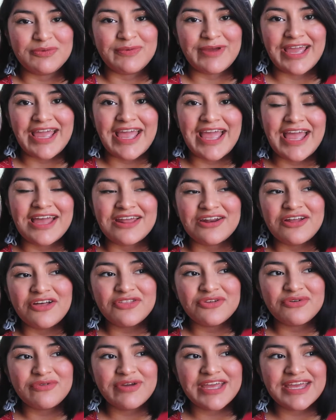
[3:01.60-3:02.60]
my hand
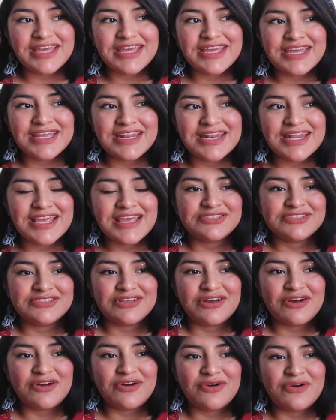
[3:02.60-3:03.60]
all the way in.
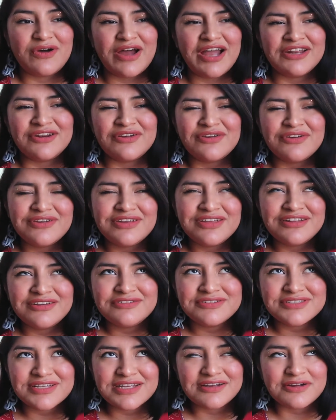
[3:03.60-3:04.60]
So I know you can
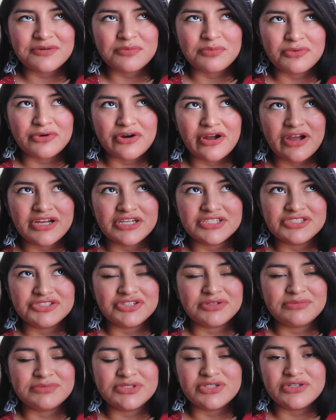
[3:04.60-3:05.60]
use like a brush,
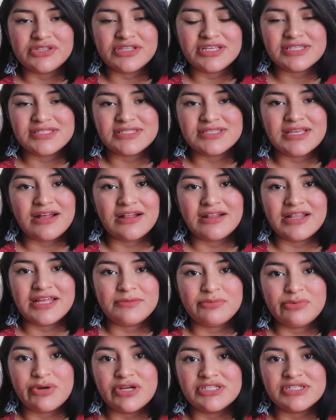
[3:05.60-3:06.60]
and I'm sure they sell
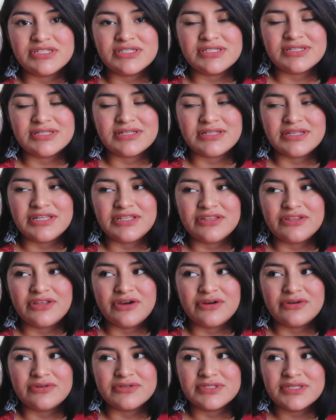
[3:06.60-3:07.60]
like brushes to clean
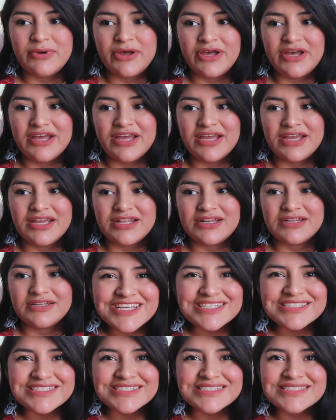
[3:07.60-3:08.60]
those, but
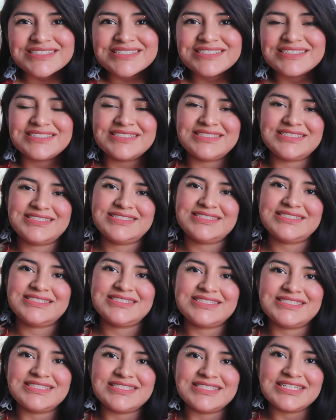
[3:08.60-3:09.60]

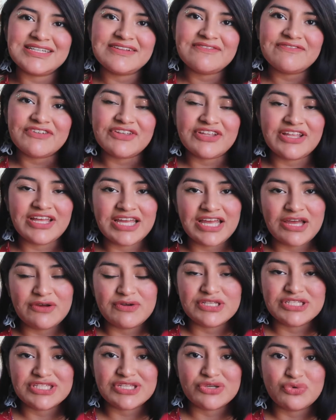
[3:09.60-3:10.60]
it didn't feel like I
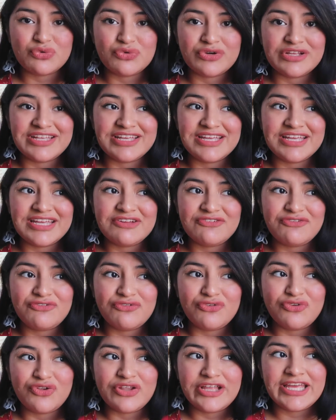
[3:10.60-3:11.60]
was really
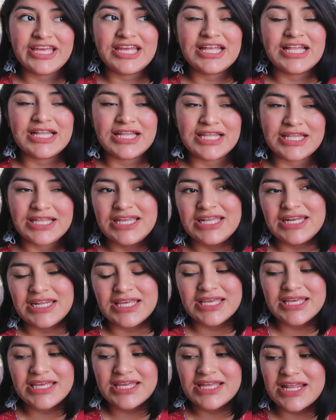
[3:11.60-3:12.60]
fully
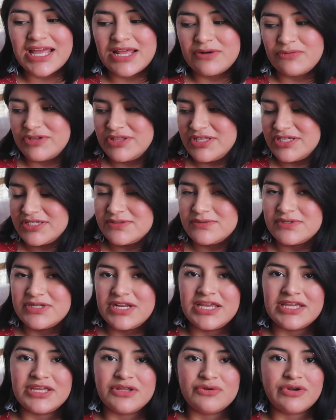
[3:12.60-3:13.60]
cleaning it, and with this one
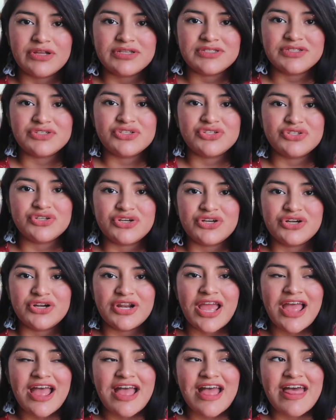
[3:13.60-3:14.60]
I can rest
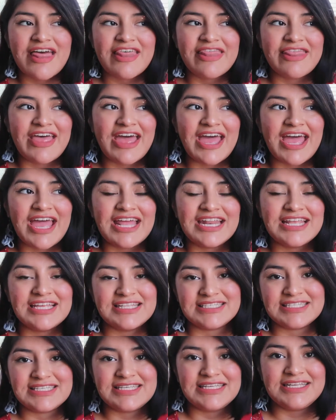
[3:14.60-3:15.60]
assured that
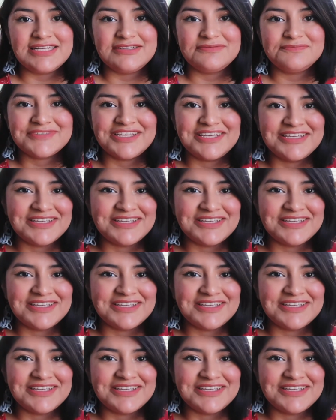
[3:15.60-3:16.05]
it's clean.